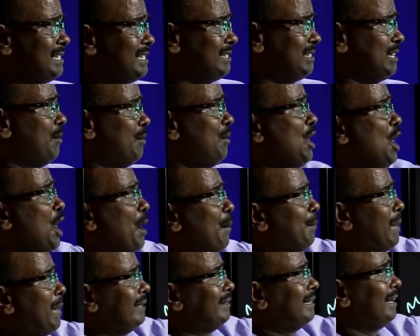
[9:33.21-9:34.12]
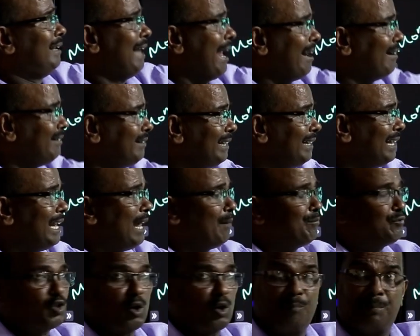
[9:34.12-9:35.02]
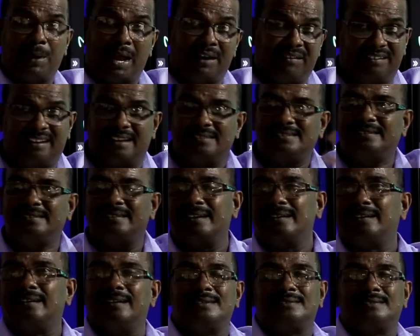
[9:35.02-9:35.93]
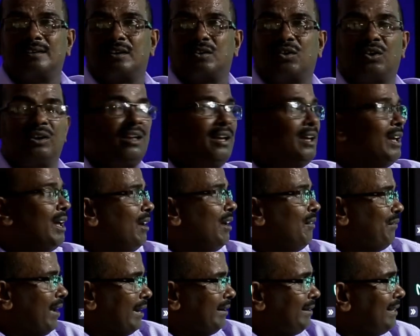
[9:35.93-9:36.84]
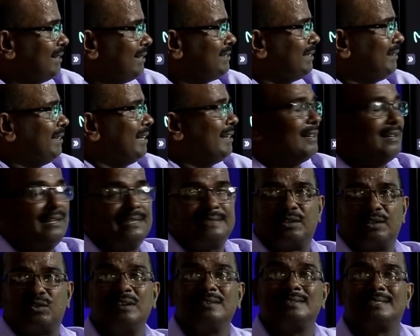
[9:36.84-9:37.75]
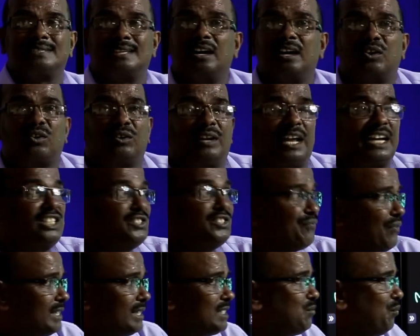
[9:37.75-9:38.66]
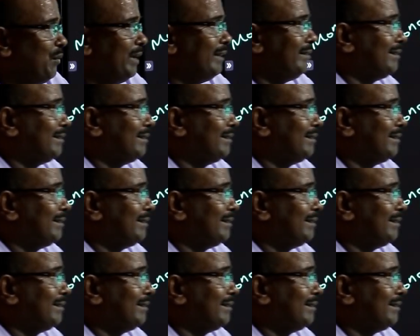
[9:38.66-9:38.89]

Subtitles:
system. But the lacteal absorb fatty acid and glycerol. Fatty acid and glycerol circulates first with